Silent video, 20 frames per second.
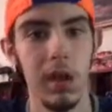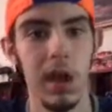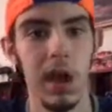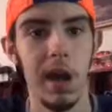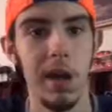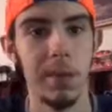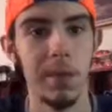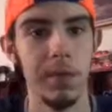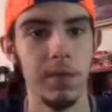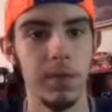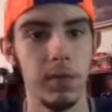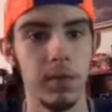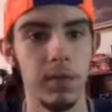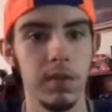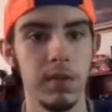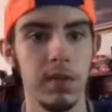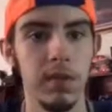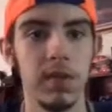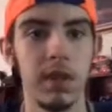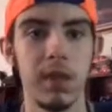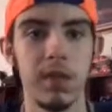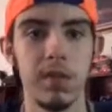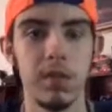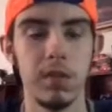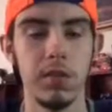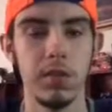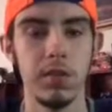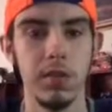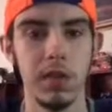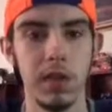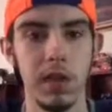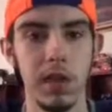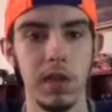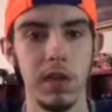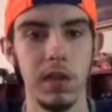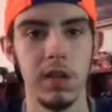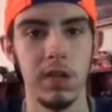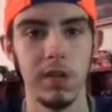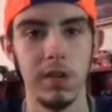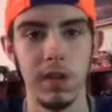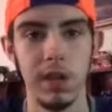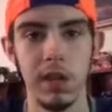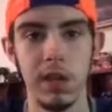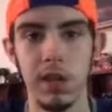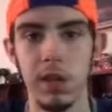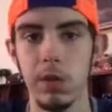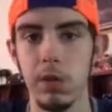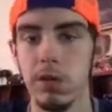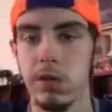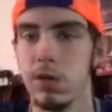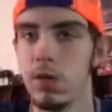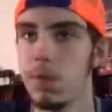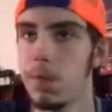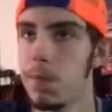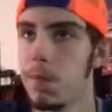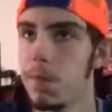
high pitch voice that you guys usually see in the videos.